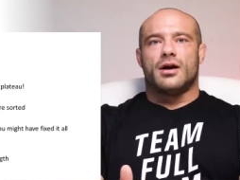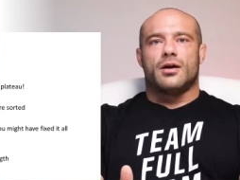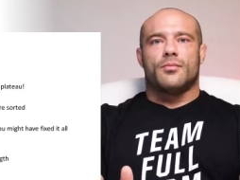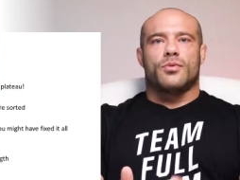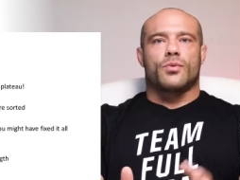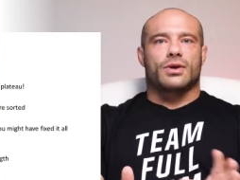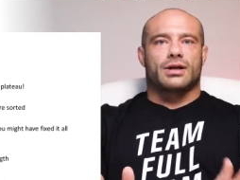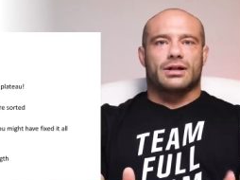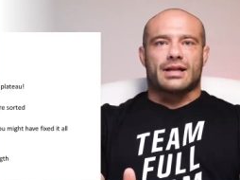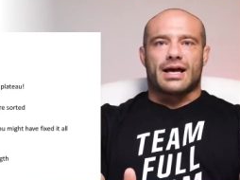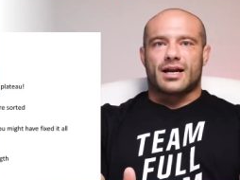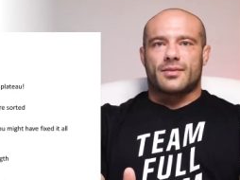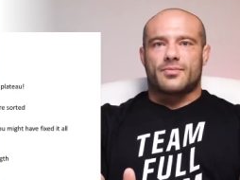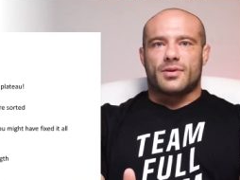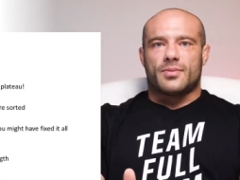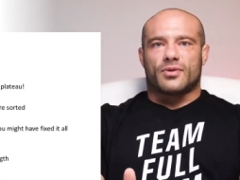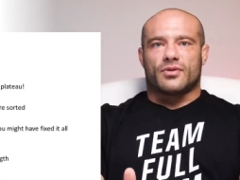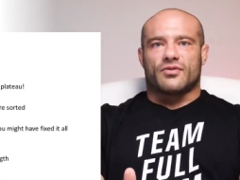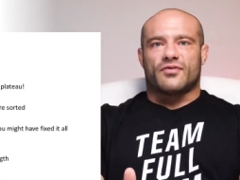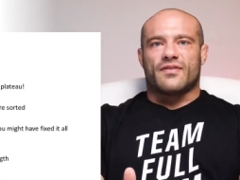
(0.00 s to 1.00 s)
But what a lot of
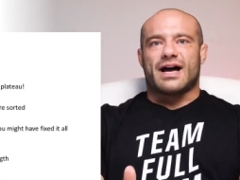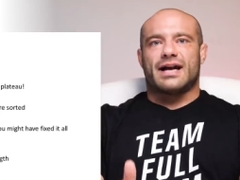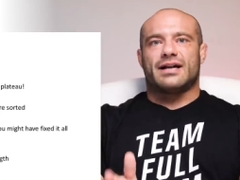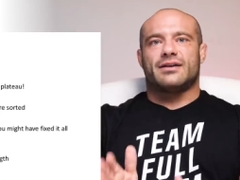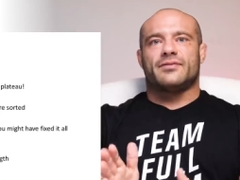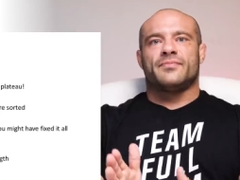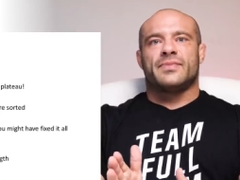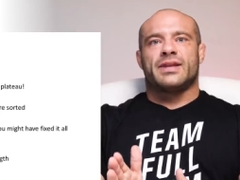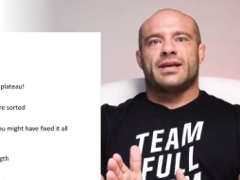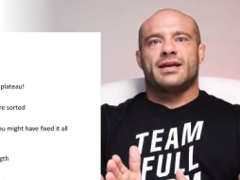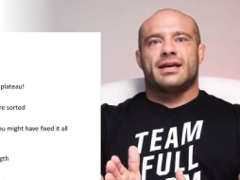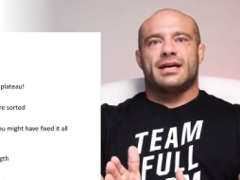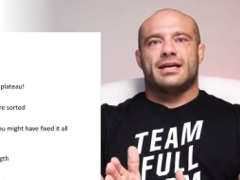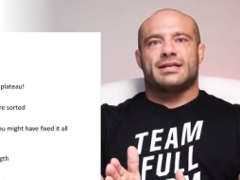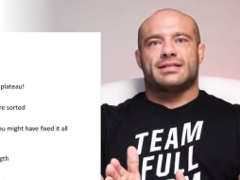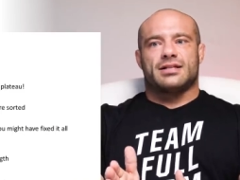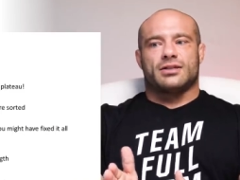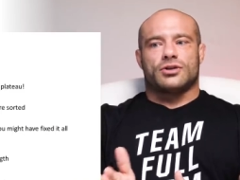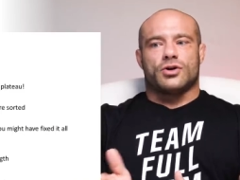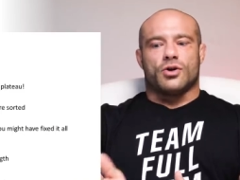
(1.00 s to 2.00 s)
people find
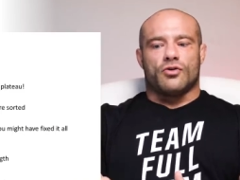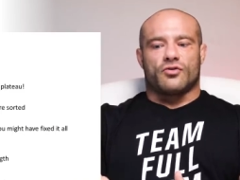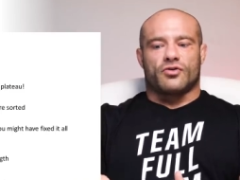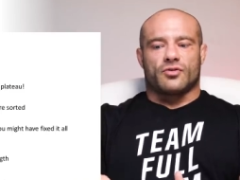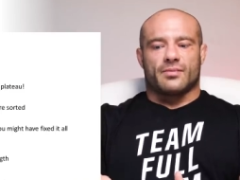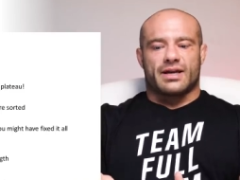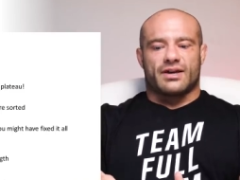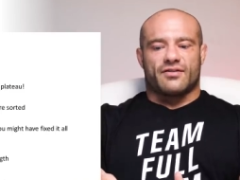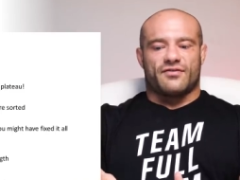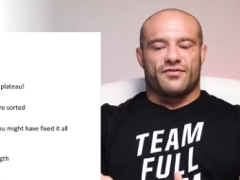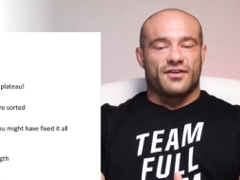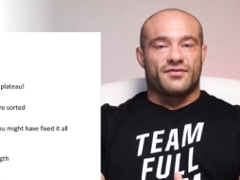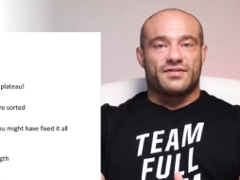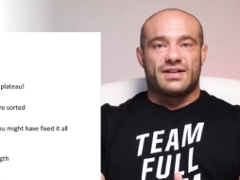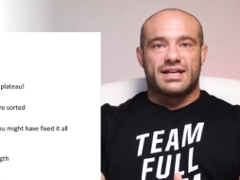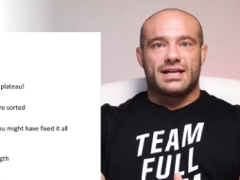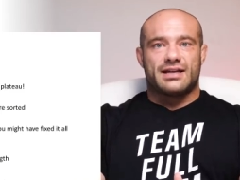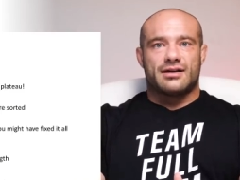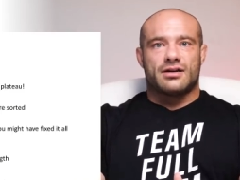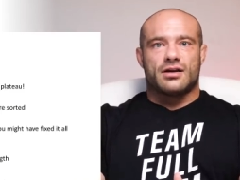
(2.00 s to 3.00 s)
is they'll go from like
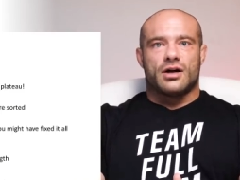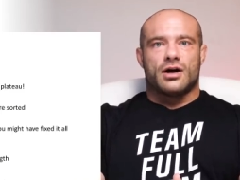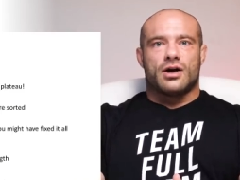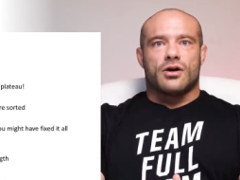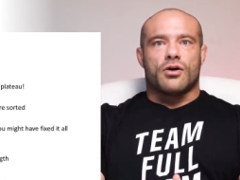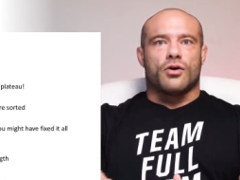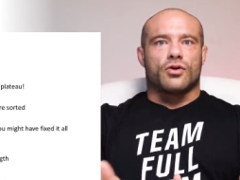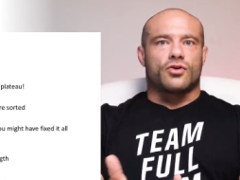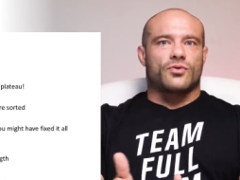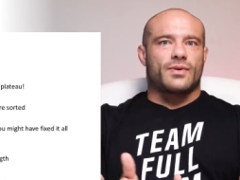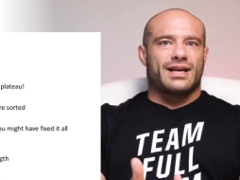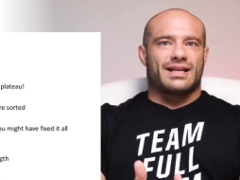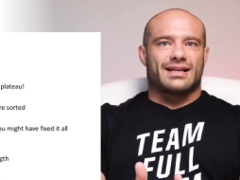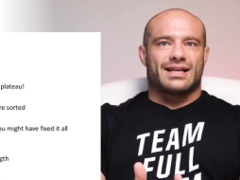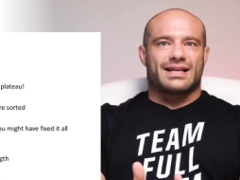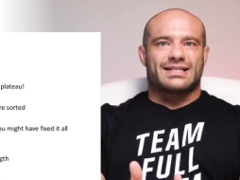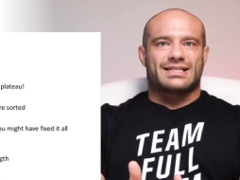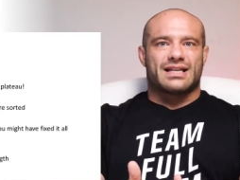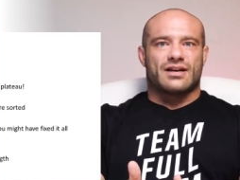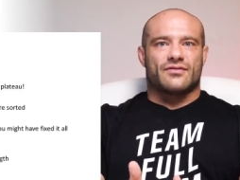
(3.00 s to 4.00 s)
15 all the way to
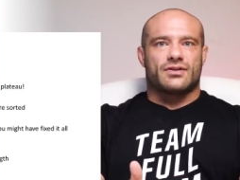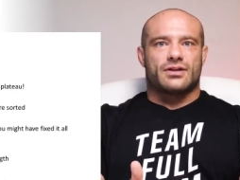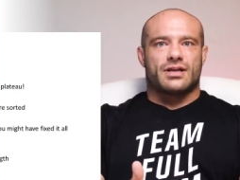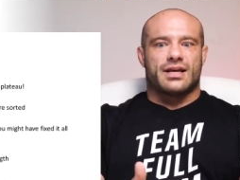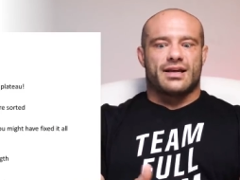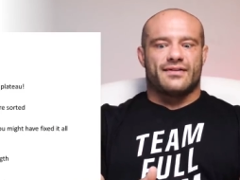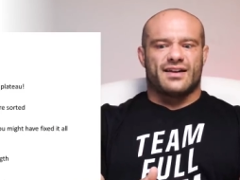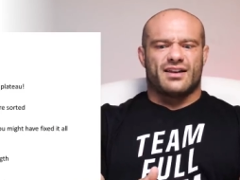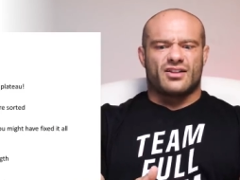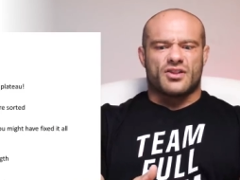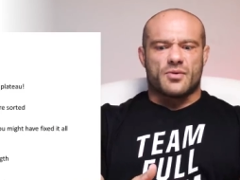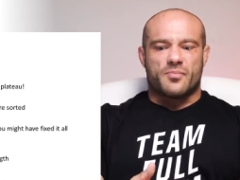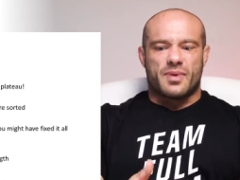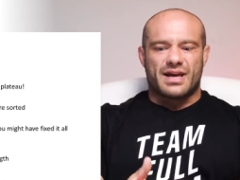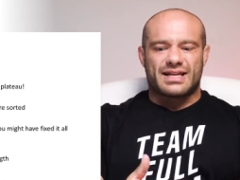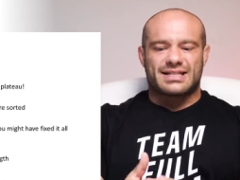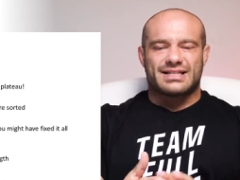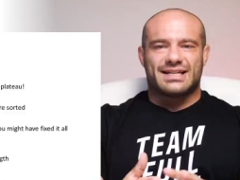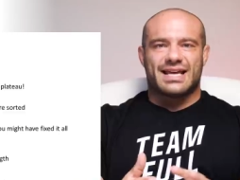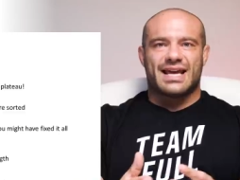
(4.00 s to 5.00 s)
like seven and they get the
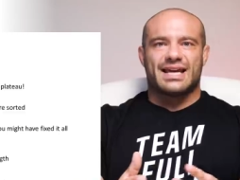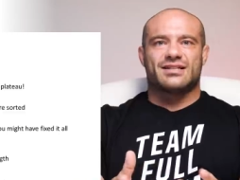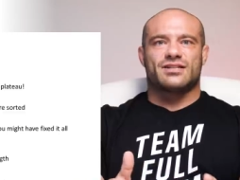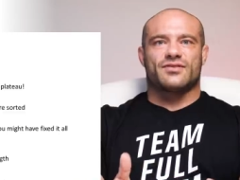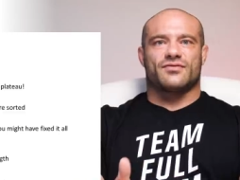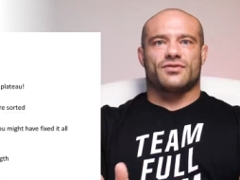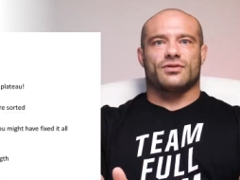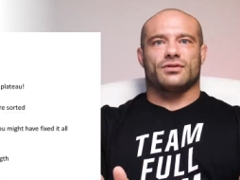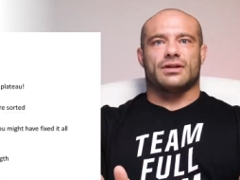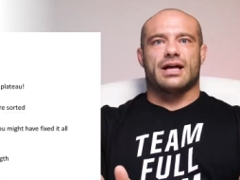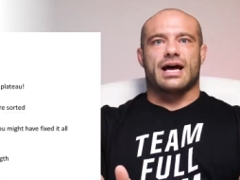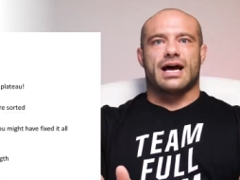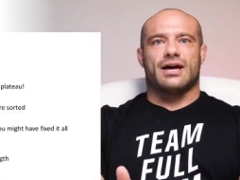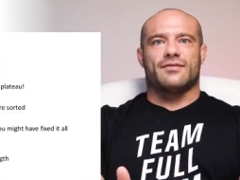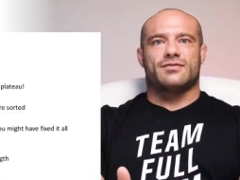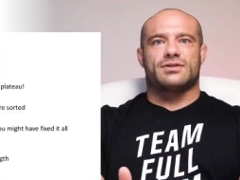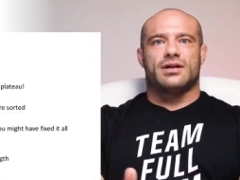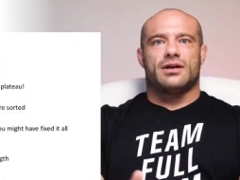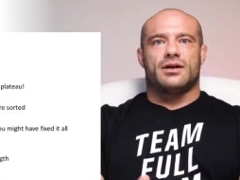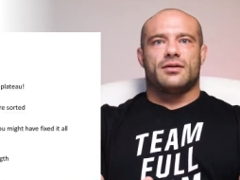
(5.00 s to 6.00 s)
best gains of their
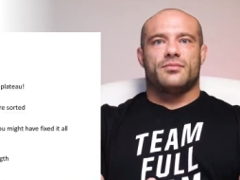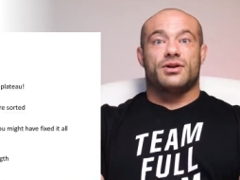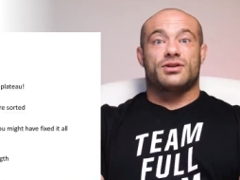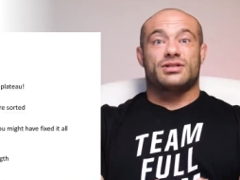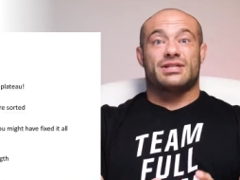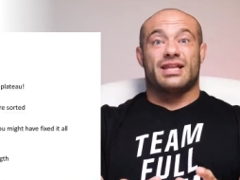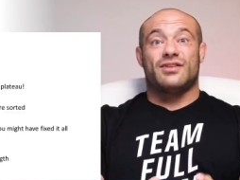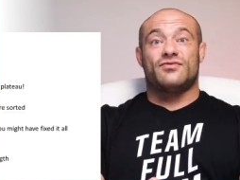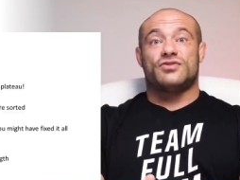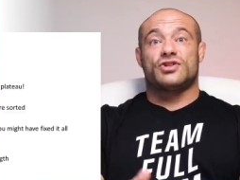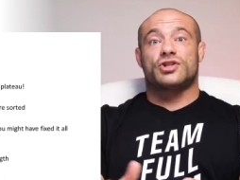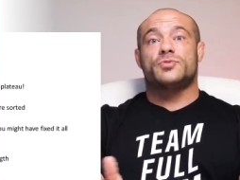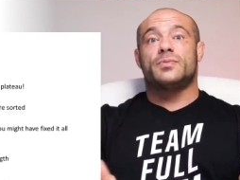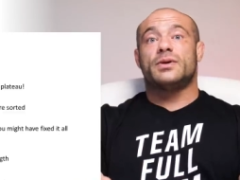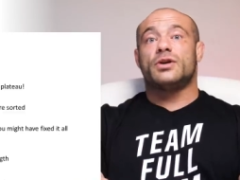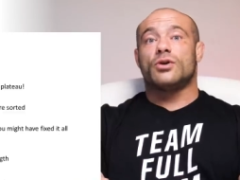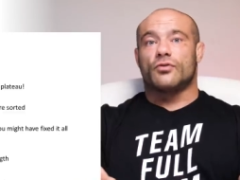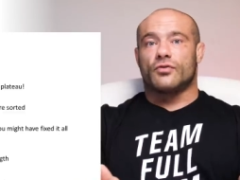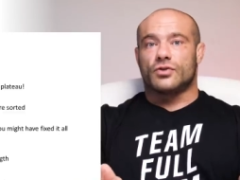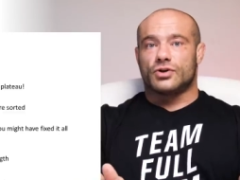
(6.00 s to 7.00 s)
lives because they've just
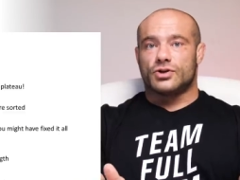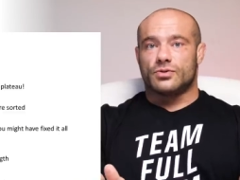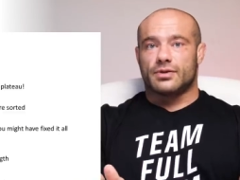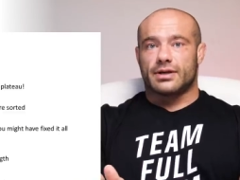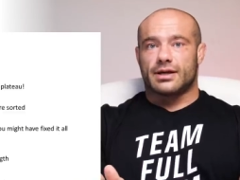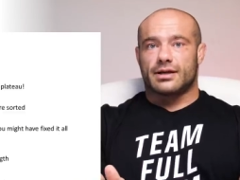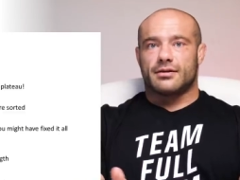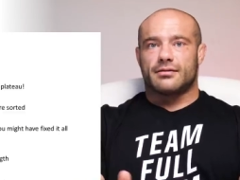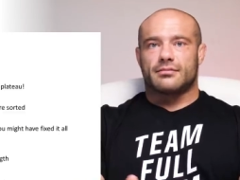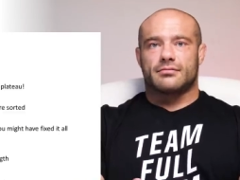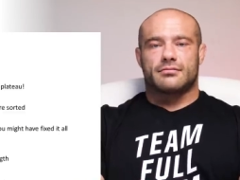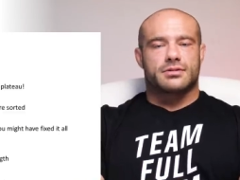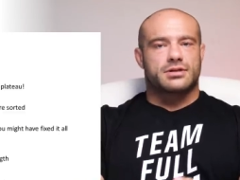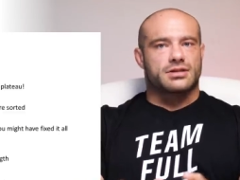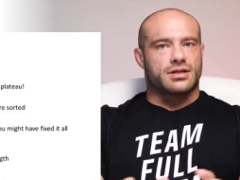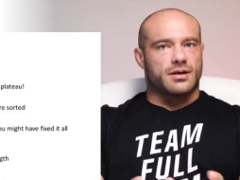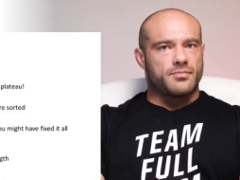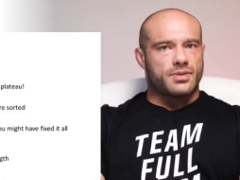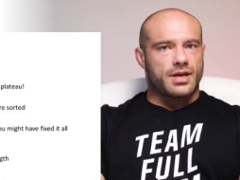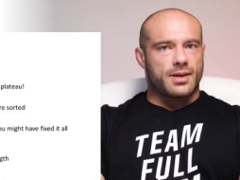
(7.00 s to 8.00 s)
been overdoing it
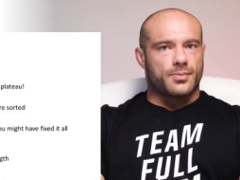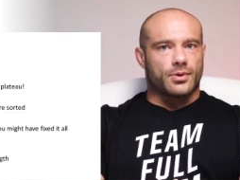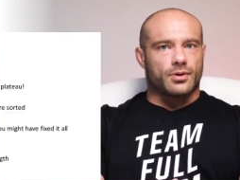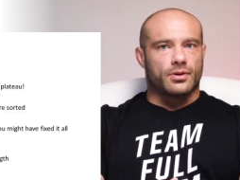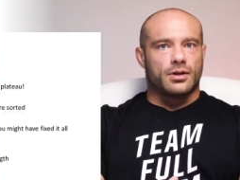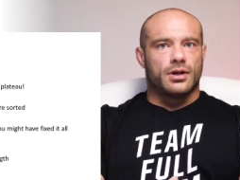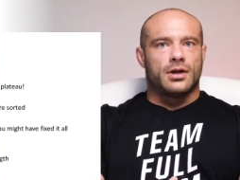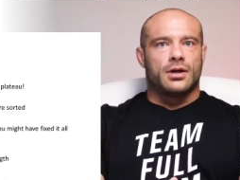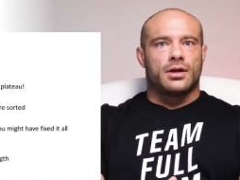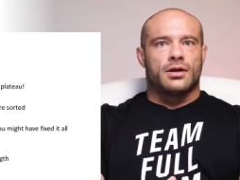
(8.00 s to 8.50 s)
some people,